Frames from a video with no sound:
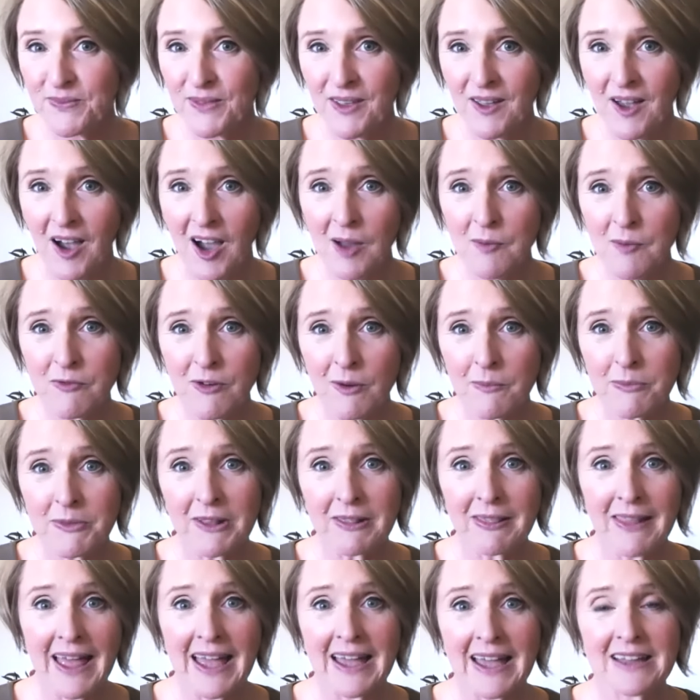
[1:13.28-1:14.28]
I'm from the
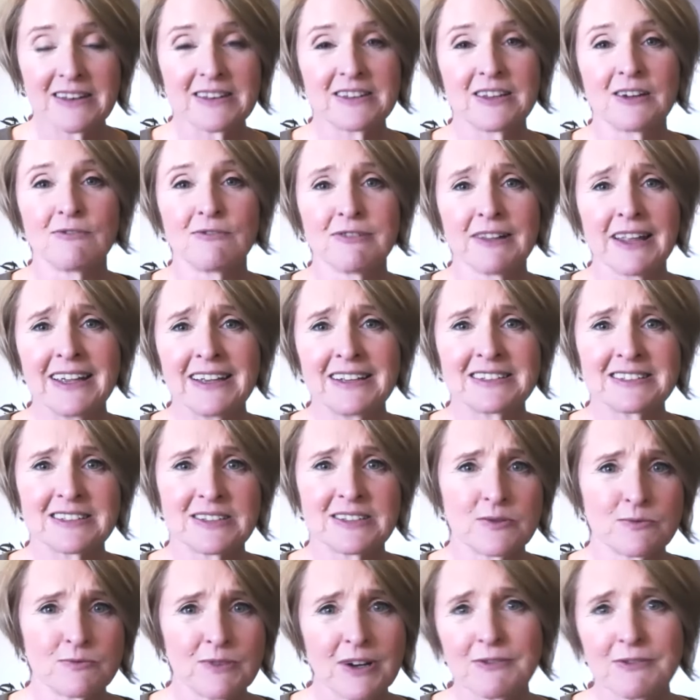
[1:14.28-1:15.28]
land of lakes
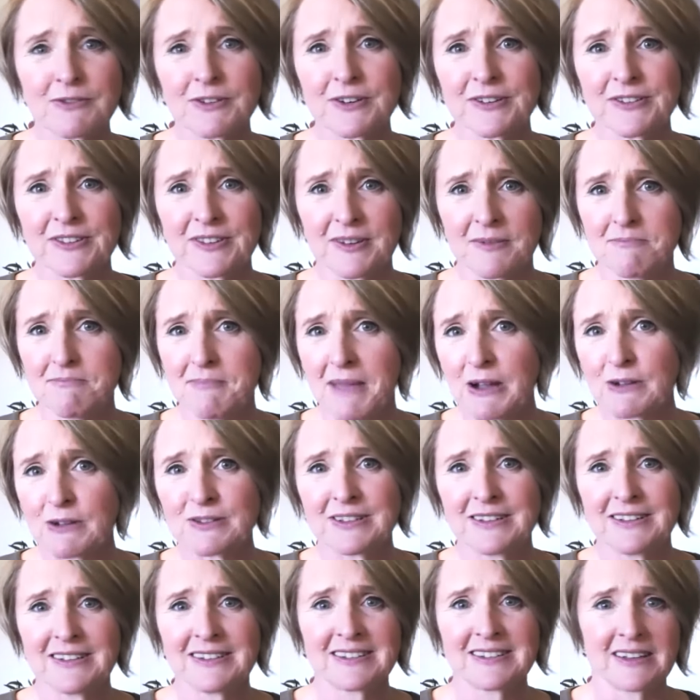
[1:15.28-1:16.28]
and rivers and
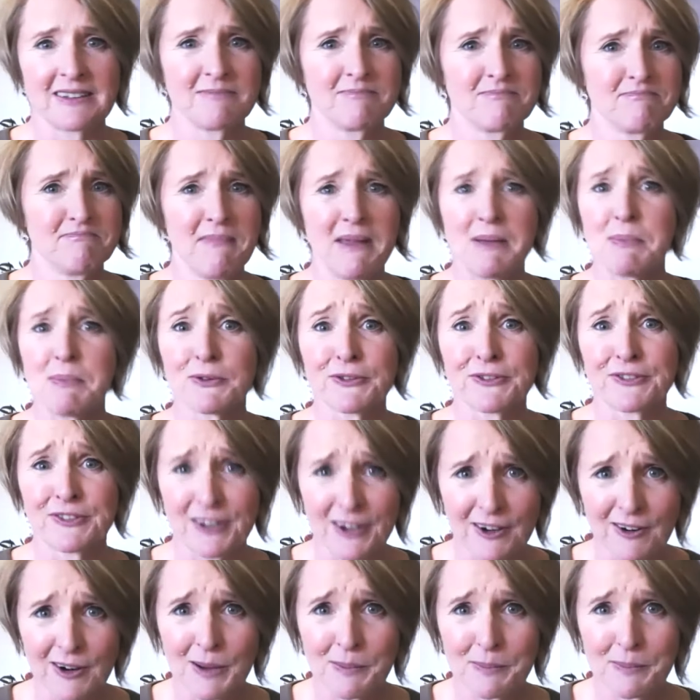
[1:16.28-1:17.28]
mounties and maple
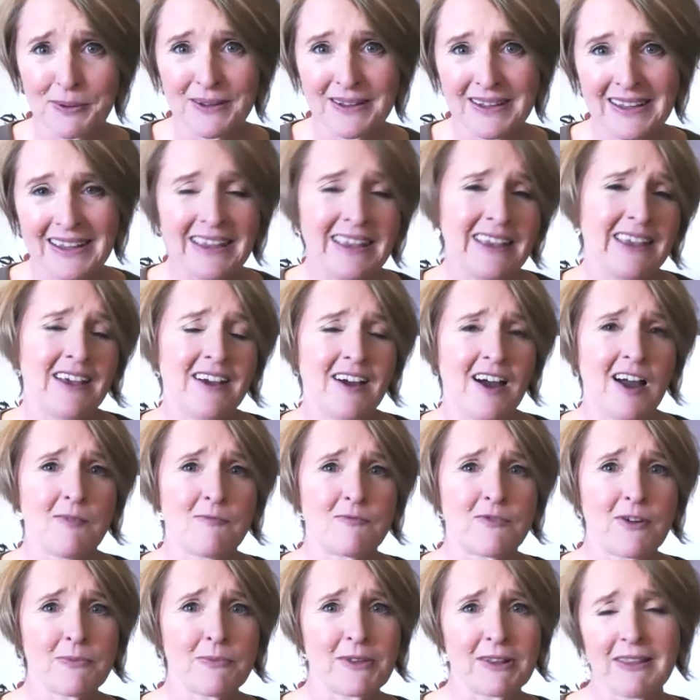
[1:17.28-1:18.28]
syrup. I'm
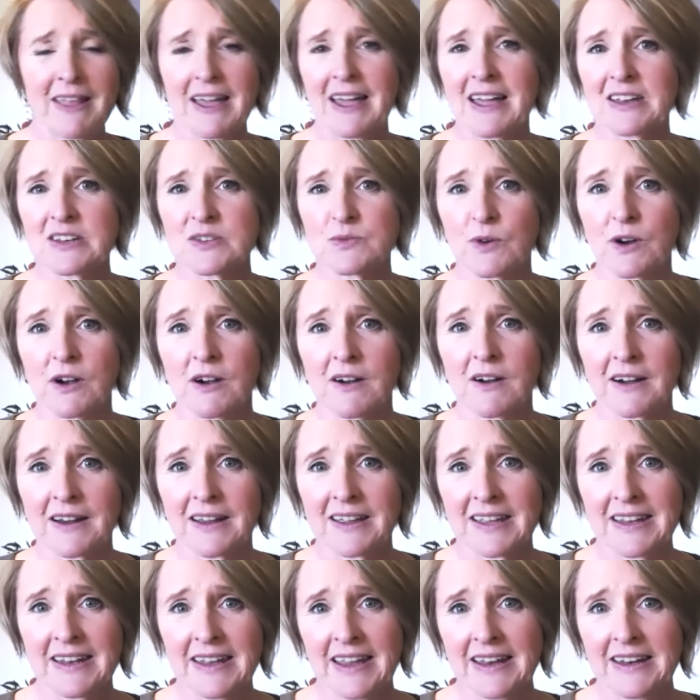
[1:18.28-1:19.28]
from the land where our
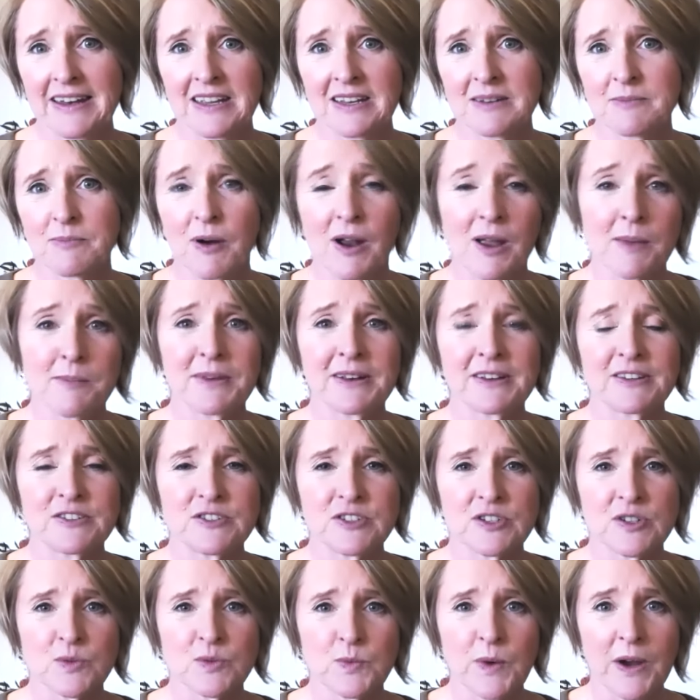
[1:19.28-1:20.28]
Canadian Prime
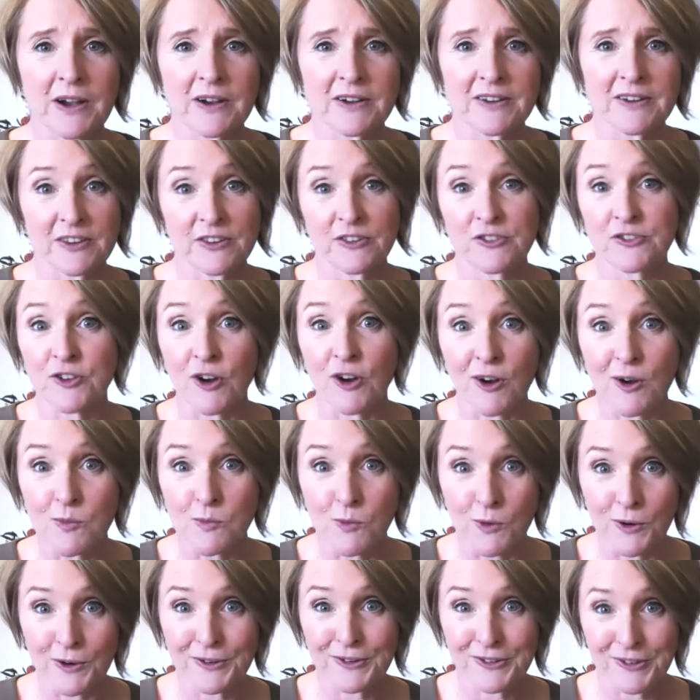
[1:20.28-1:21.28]
Minister wears Star
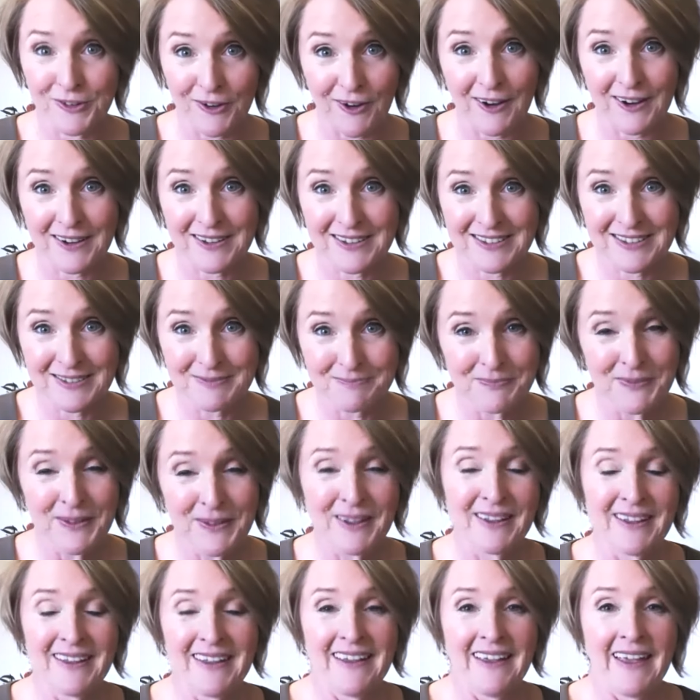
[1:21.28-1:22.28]
Wars socks.
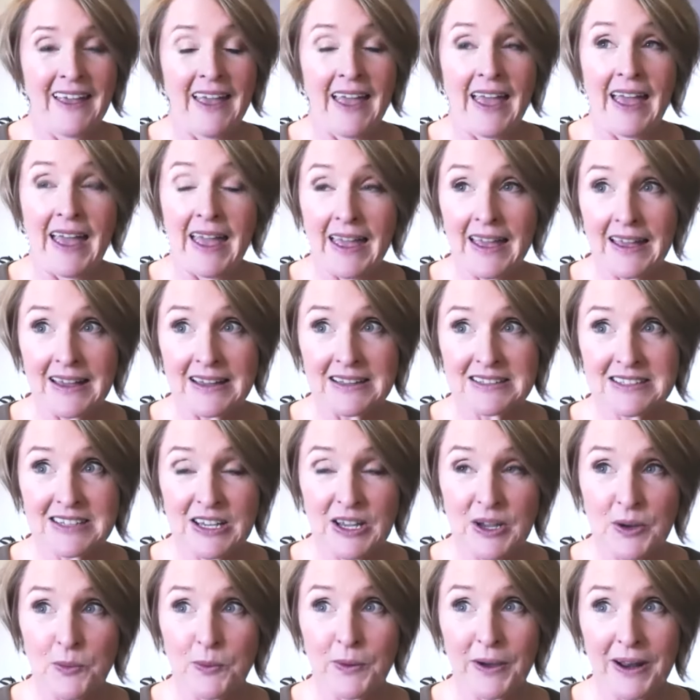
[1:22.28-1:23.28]
And
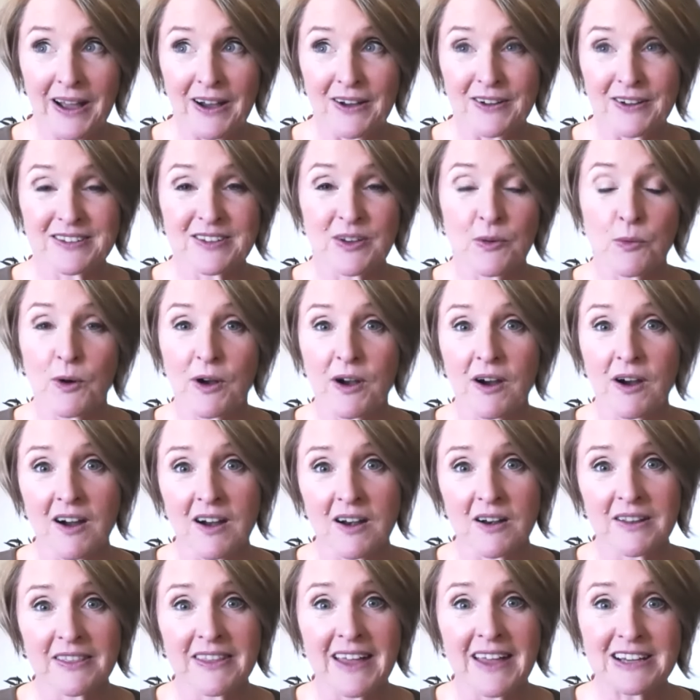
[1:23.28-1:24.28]
what else? Where
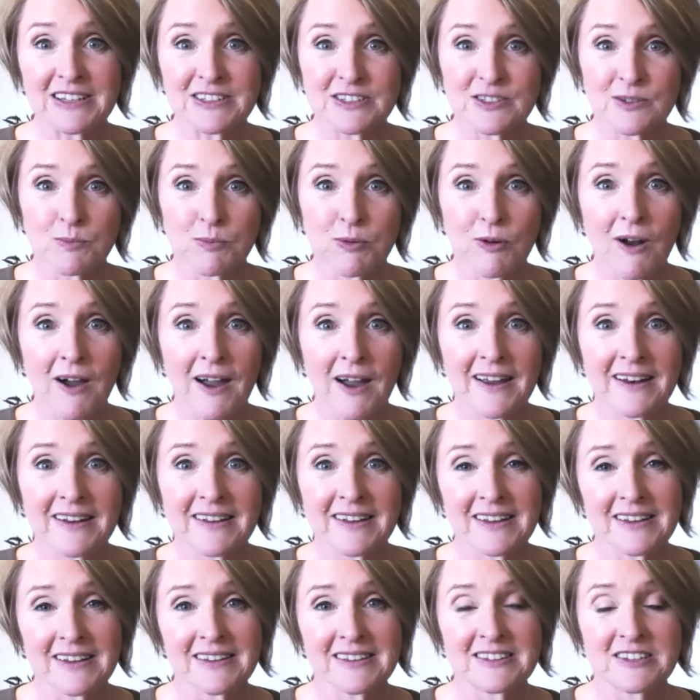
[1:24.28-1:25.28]
our national pride
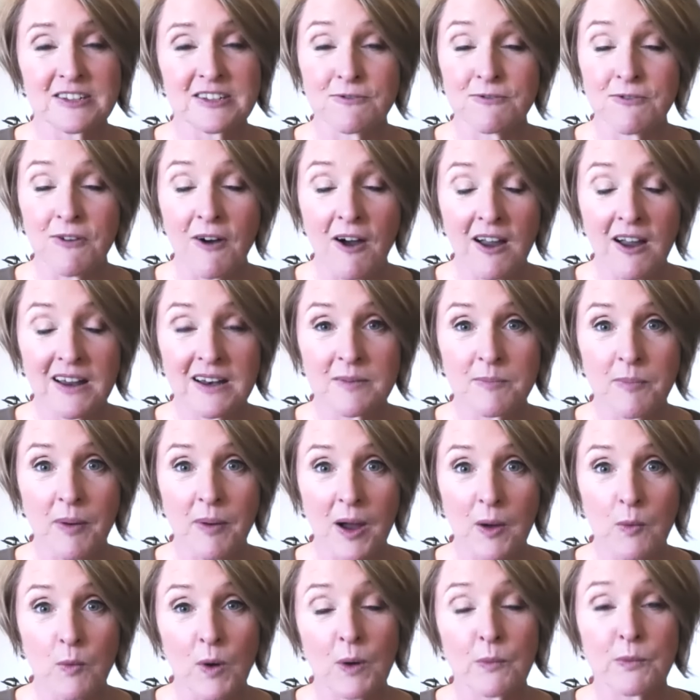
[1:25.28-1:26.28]
is defined
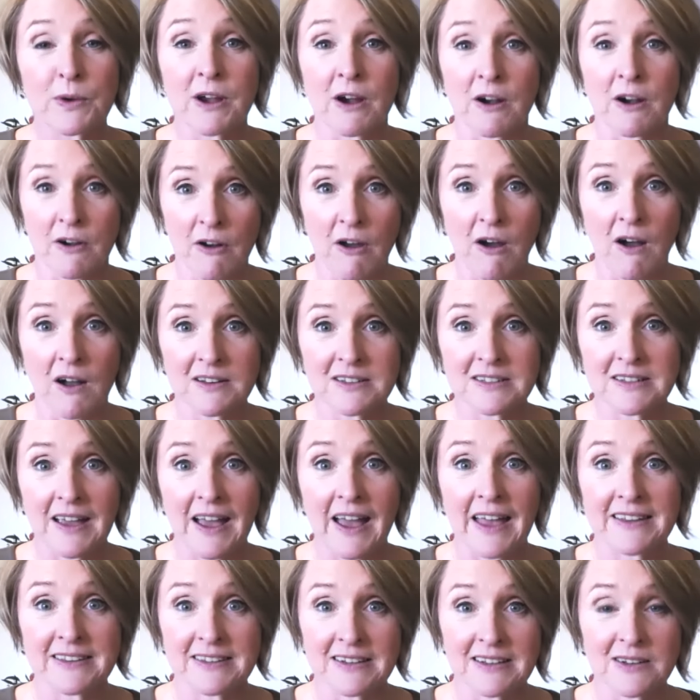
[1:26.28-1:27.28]
by what we are not,
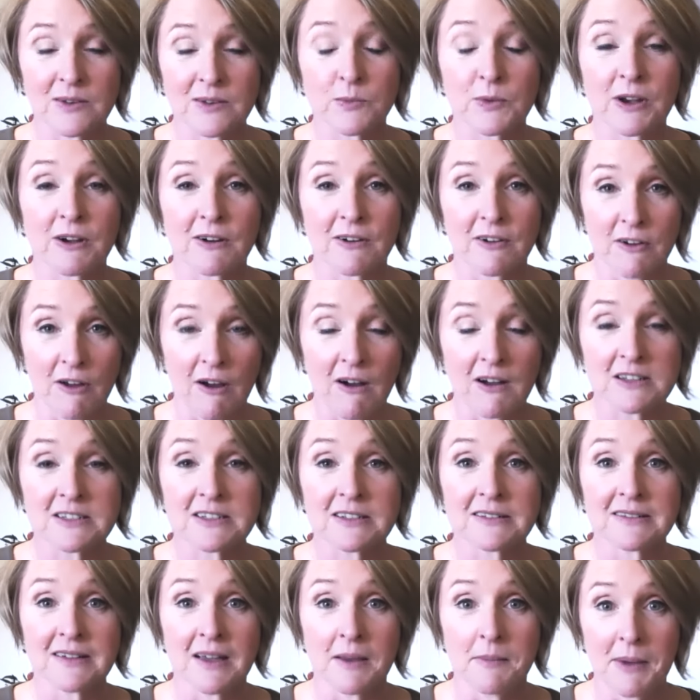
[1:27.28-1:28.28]
as in, we are not
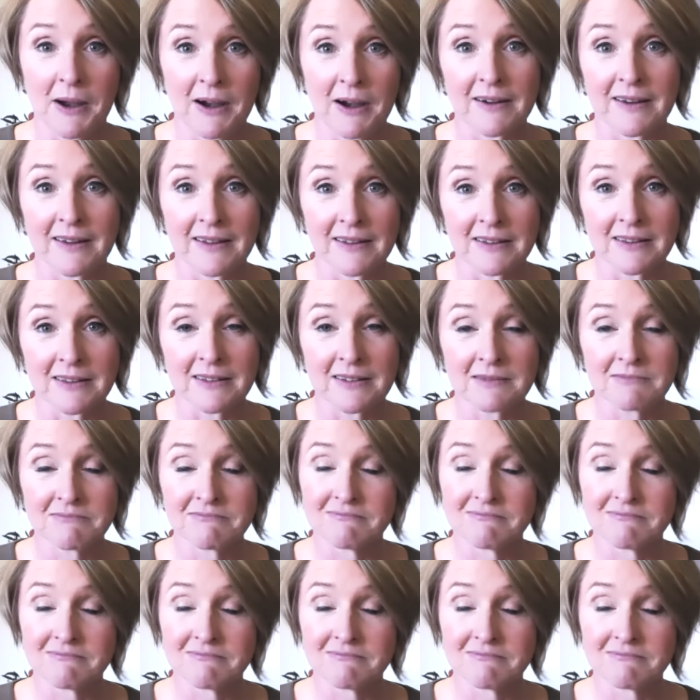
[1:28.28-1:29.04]
Americans.